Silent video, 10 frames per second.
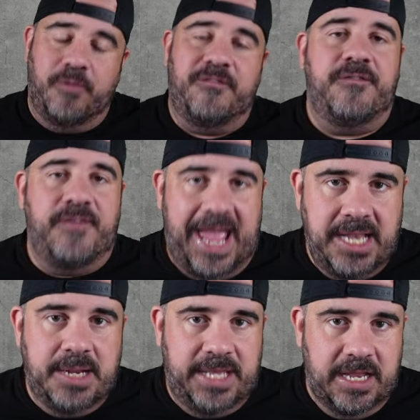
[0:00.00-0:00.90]

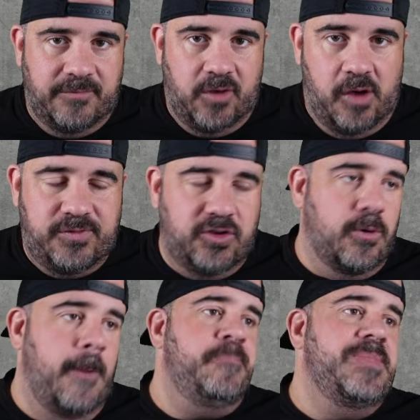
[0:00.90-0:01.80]
fandom get involved
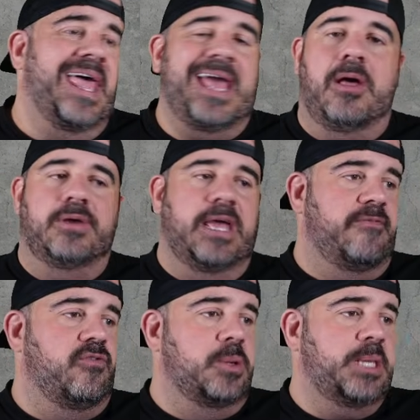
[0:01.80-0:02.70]
too. Like, okay,
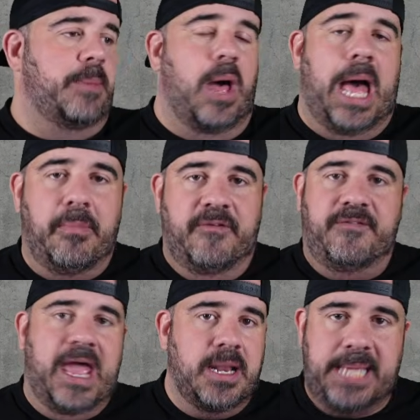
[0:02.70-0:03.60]
for example, I'm a
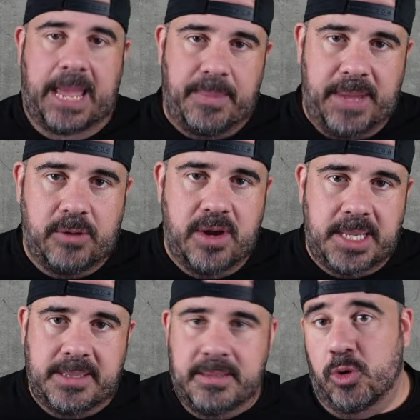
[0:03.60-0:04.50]
fan of Tampa Bay
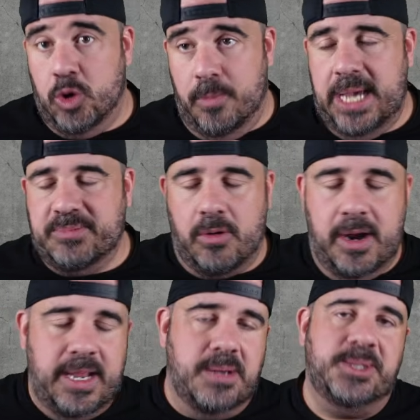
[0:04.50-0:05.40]
Rays. We're doing baseball
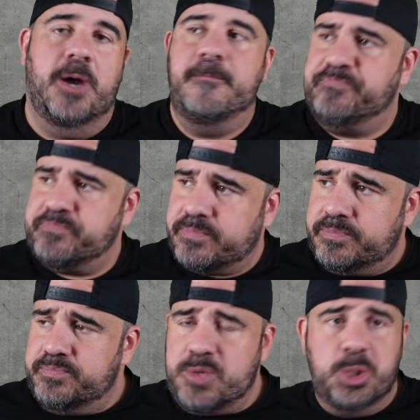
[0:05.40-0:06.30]
right now. So
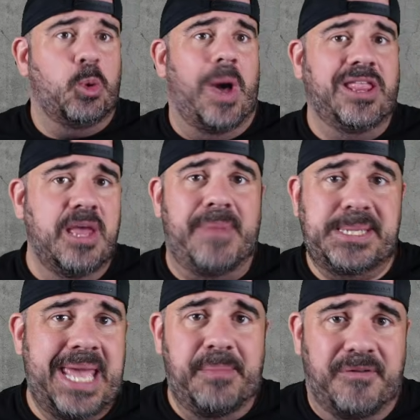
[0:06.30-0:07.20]
do I let my
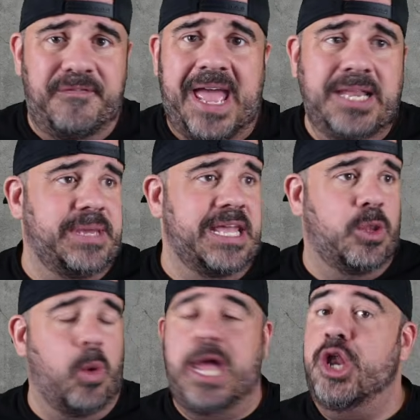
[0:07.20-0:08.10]
Tampa fandom get in the
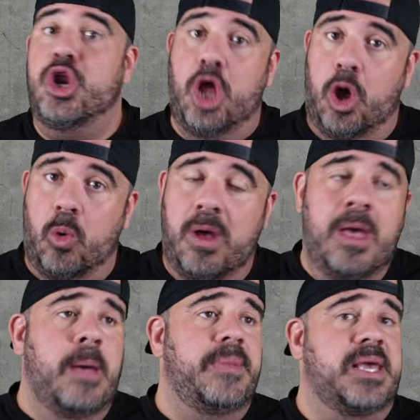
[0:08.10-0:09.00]
way? No,
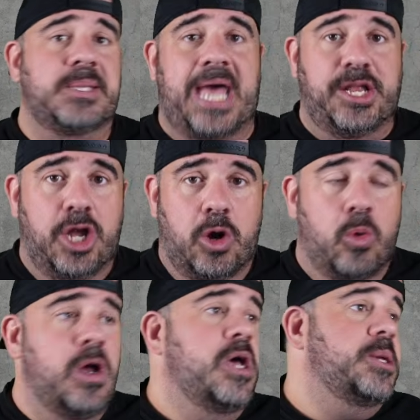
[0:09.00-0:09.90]
because I
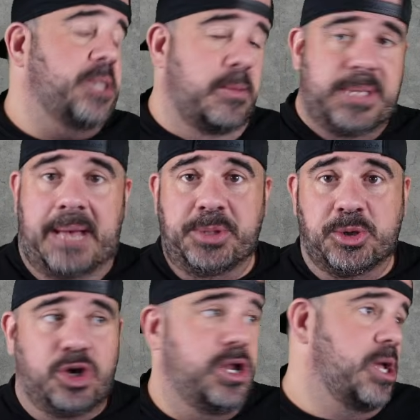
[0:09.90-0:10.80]
know sometimes they're
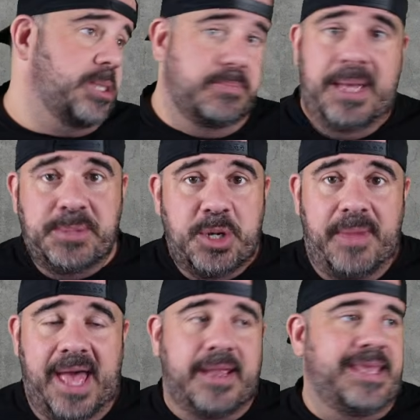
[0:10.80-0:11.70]
good, sometimes they're
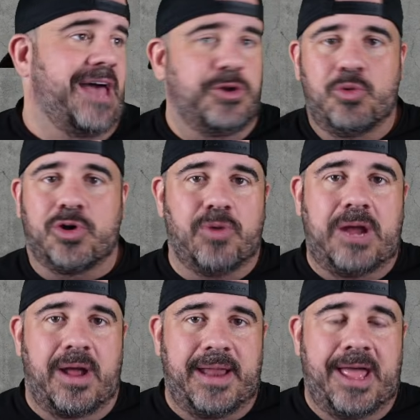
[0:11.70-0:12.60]
bad. Yeah, they're doing great
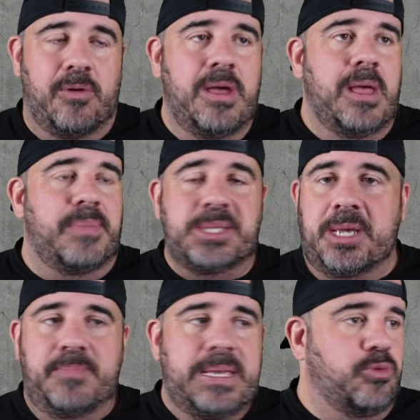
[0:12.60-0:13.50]
right now, but
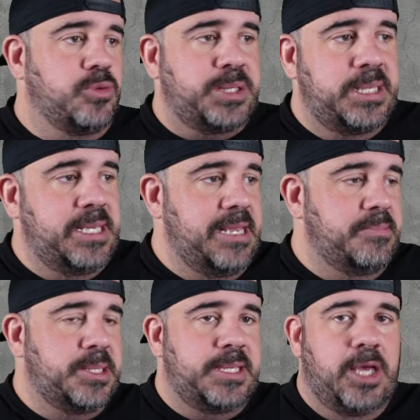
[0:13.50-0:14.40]
some people will see
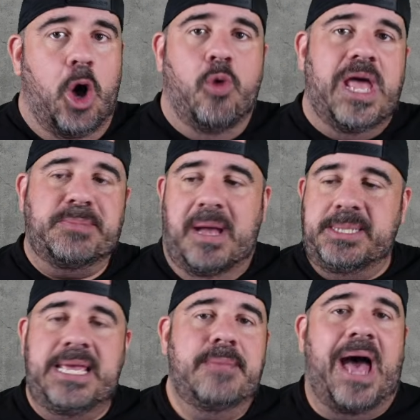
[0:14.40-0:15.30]
teams and say, oh, that's my
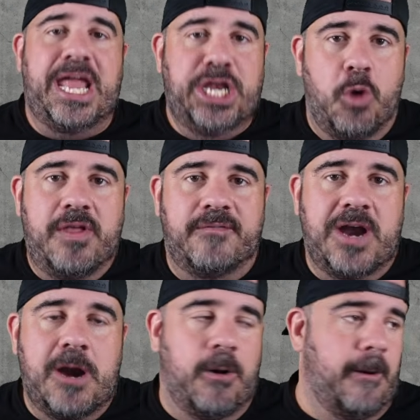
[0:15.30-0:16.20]
team. I know them
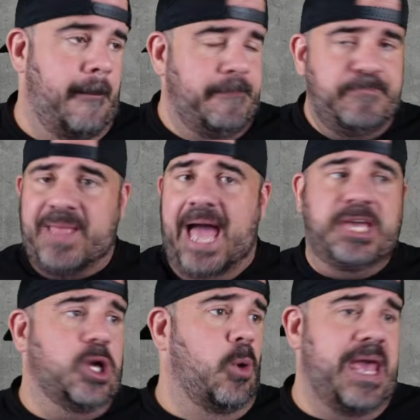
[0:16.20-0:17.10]
very well. I
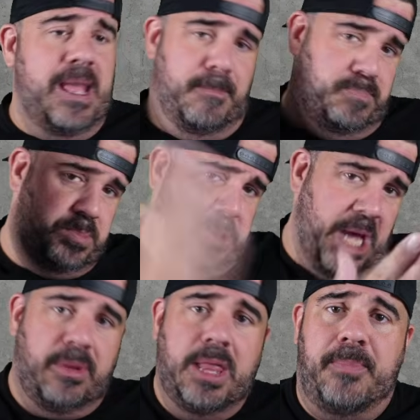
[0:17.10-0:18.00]
can go ahead and
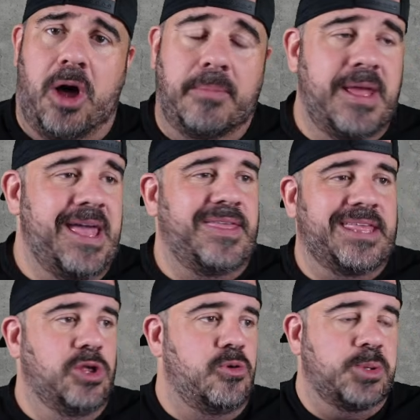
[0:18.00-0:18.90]
double up on them. And then they
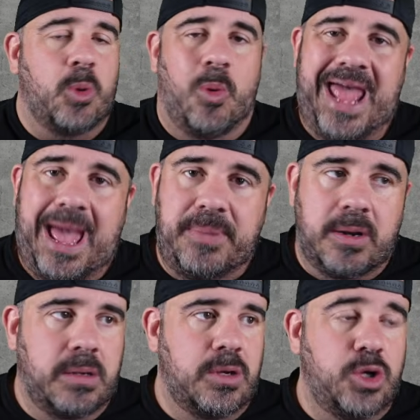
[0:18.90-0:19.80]
lose. What happened?
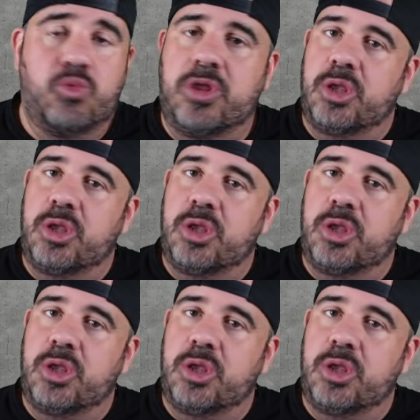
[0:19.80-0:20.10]
You